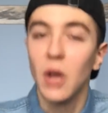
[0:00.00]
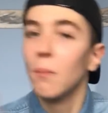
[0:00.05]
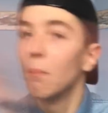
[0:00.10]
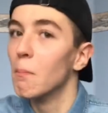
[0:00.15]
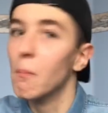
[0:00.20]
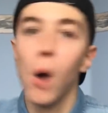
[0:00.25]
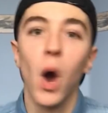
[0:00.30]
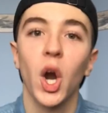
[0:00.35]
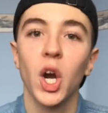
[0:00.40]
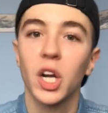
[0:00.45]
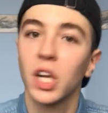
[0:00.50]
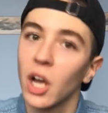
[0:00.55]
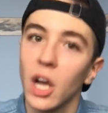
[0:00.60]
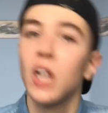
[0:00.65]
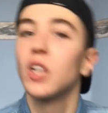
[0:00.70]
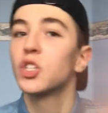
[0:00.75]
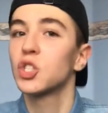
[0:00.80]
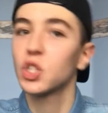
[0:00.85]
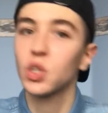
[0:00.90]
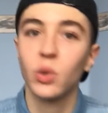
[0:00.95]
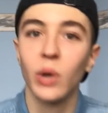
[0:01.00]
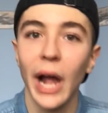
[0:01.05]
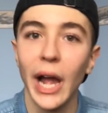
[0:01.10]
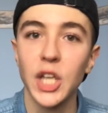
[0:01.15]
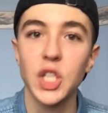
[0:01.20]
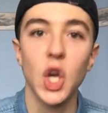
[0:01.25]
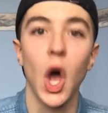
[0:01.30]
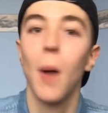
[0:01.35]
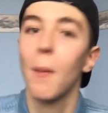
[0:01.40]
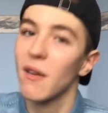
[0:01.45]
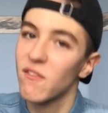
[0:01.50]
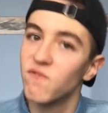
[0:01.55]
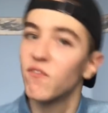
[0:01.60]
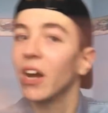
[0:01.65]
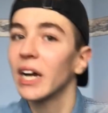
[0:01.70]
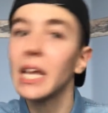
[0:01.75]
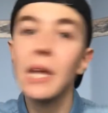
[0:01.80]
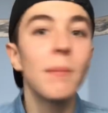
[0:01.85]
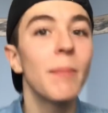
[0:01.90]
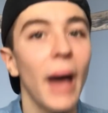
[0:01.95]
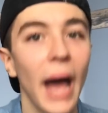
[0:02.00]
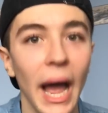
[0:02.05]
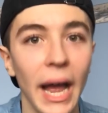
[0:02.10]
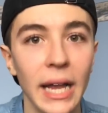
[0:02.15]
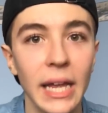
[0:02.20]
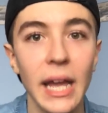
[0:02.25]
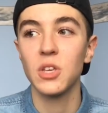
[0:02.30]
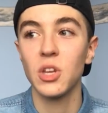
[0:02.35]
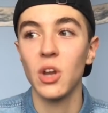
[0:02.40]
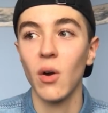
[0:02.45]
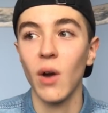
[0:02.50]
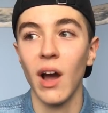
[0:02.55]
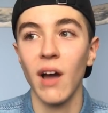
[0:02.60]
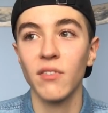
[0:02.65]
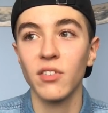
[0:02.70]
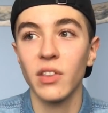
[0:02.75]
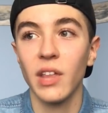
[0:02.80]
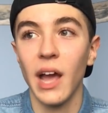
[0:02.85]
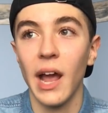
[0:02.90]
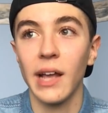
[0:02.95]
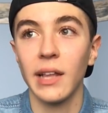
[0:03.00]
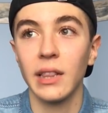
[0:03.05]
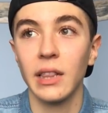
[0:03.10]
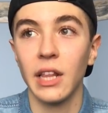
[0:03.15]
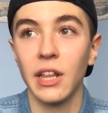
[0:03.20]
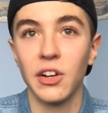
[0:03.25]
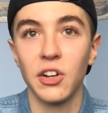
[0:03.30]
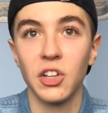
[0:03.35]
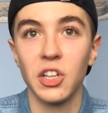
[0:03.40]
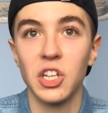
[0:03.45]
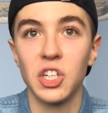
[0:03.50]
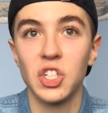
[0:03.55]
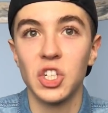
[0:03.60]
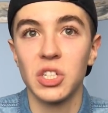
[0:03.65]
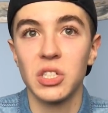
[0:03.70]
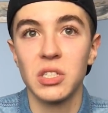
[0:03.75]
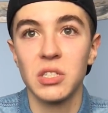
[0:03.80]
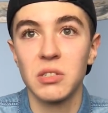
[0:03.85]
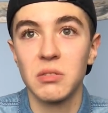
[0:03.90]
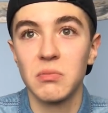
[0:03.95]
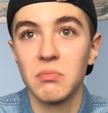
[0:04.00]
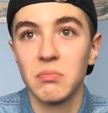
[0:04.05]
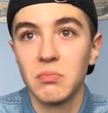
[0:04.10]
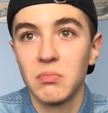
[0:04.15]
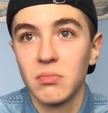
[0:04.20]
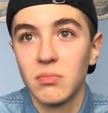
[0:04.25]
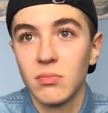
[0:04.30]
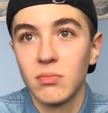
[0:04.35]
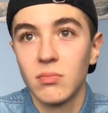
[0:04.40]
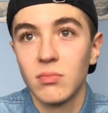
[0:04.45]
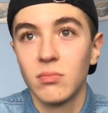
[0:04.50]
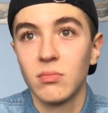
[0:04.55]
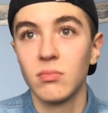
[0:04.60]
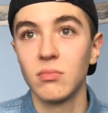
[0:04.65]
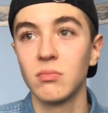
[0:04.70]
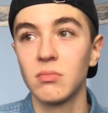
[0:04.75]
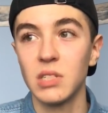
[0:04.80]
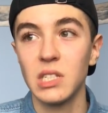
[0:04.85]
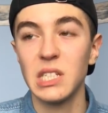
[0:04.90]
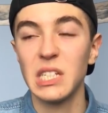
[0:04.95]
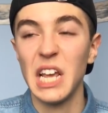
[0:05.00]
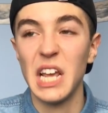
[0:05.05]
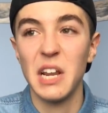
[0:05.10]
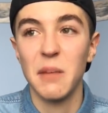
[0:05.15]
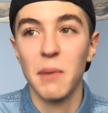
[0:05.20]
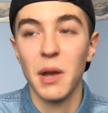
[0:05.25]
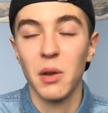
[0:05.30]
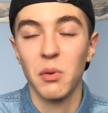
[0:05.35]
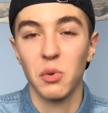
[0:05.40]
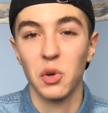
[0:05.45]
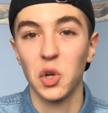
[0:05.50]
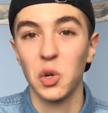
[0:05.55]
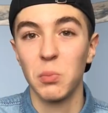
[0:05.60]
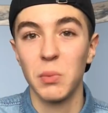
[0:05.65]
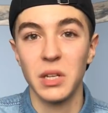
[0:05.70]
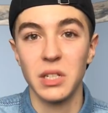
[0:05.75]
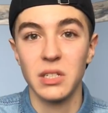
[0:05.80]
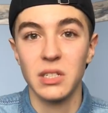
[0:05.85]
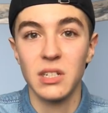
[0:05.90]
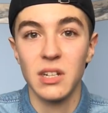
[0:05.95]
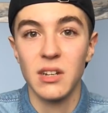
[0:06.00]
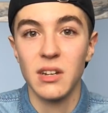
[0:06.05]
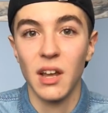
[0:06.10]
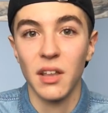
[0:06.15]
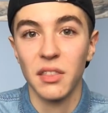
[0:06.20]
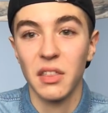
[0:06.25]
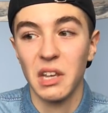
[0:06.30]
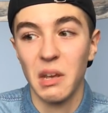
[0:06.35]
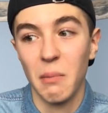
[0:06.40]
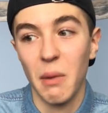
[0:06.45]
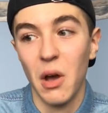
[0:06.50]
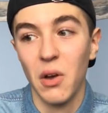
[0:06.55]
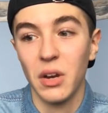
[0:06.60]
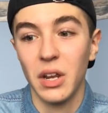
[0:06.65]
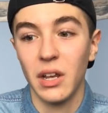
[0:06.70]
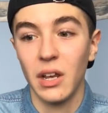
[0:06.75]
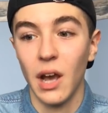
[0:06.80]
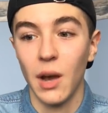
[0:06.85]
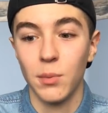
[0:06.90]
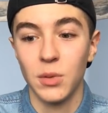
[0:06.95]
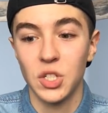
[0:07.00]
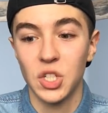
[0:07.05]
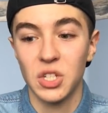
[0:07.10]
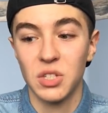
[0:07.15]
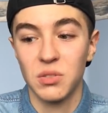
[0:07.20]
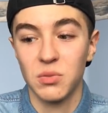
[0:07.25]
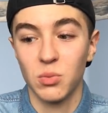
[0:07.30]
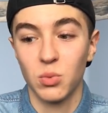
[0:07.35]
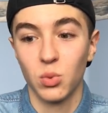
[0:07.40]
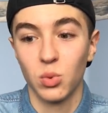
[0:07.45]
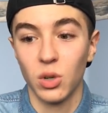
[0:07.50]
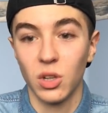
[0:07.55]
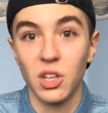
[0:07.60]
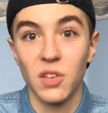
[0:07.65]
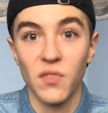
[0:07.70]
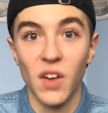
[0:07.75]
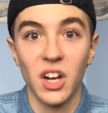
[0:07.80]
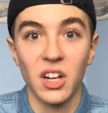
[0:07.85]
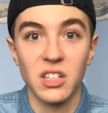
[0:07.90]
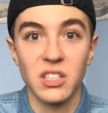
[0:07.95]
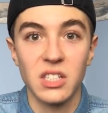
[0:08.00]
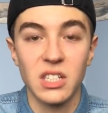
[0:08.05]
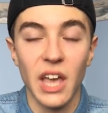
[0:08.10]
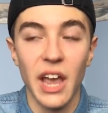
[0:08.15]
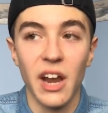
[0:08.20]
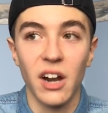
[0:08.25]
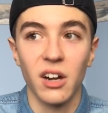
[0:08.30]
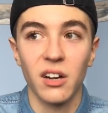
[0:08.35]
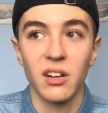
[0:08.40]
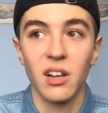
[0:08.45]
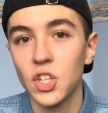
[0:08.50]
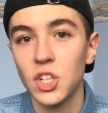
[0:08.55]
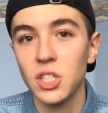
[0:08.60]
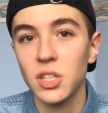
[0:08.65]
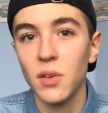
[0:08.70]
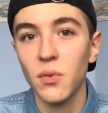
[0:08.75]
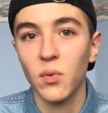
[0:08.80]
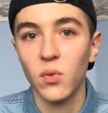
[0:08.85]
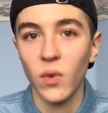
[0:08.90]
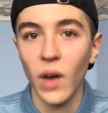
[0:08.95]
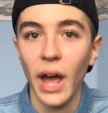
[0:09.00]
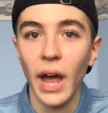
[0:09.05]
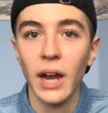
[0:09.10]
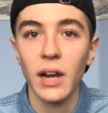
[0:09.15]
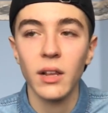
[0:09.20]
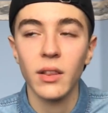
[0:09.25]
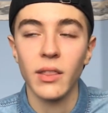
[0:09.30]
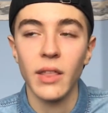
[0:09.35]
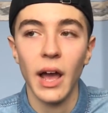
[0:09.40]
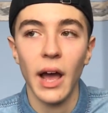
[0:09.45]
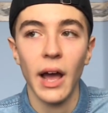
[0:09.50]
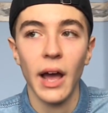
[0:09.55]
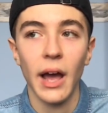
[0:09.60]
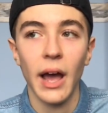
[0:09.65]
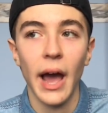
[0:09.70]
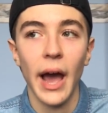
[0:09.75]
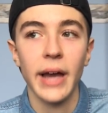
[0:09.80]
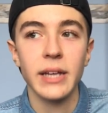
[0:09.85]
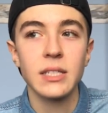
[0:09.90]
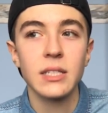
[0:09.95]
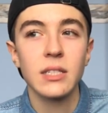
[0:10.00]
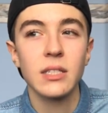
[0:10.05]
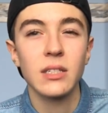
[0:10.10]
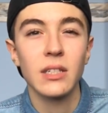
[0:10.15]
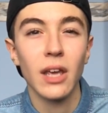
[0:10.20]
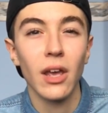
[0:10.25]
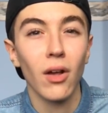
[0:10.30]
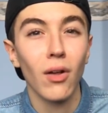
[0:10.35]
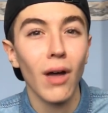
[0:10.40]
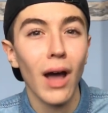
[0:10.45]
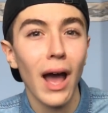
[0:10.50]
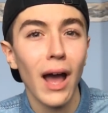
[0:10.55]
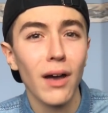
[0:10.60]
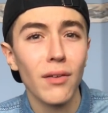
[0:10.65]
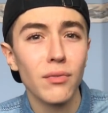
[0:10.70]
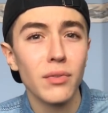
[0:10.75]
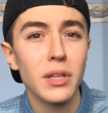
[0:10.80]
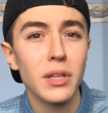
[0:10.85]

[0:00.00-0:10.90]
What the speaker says: mark scratch on my fucking back. You know, after that, I literally just stayed in my room and did nothing about it. I was just really fucking scared. Just the fact that I still have